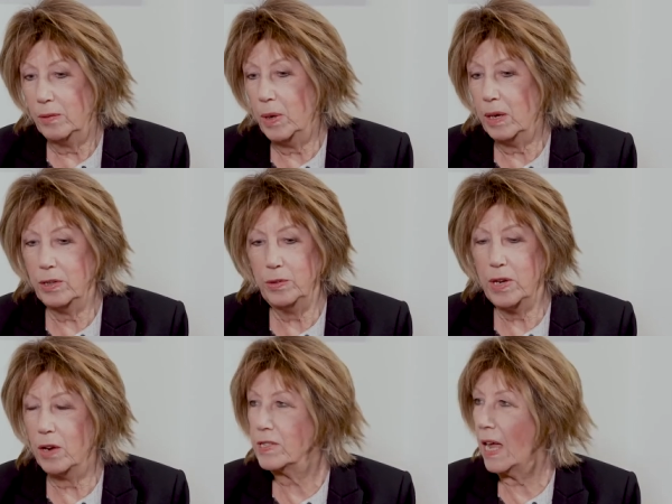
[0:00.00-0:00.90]
well, who
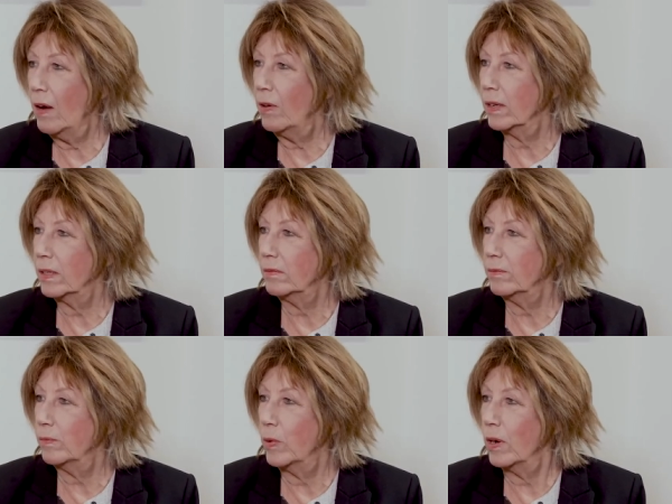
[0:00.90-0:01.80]
knows how it
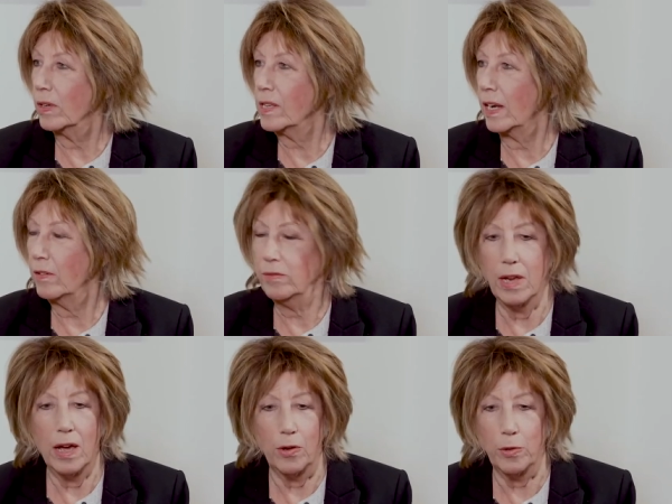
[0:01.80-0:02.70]
works? I don't
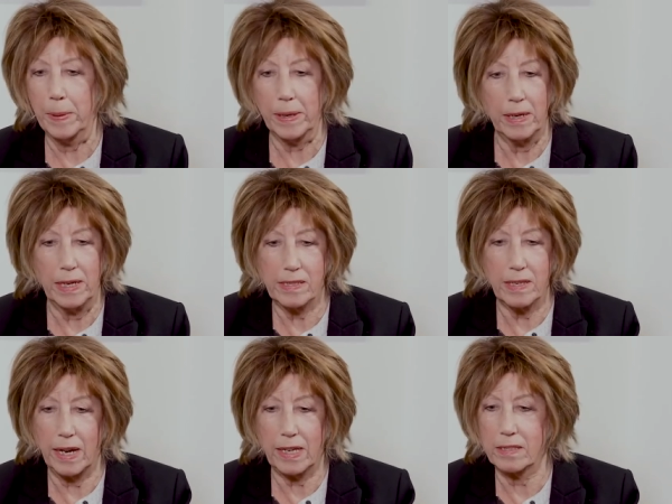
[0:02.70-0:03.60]
know, but it's
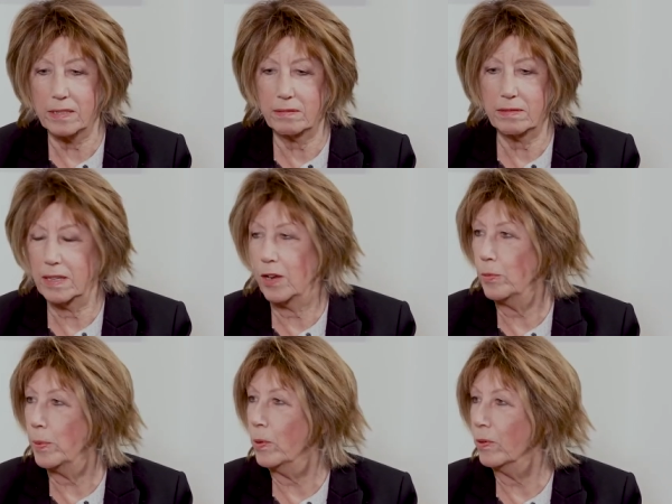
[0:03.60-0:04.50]
like a
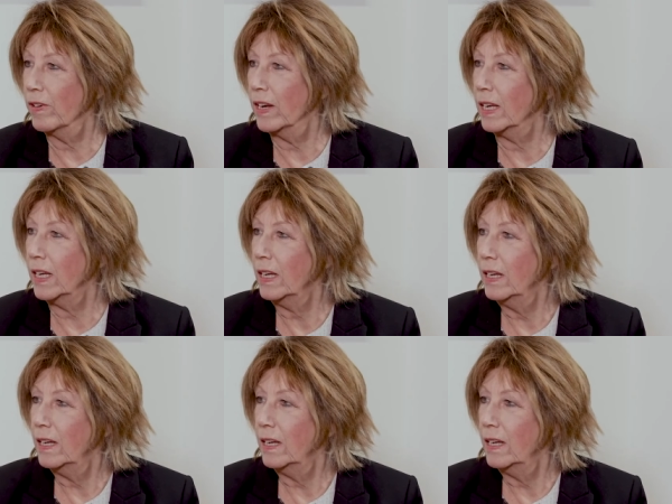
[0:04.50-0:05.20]
snowball, really.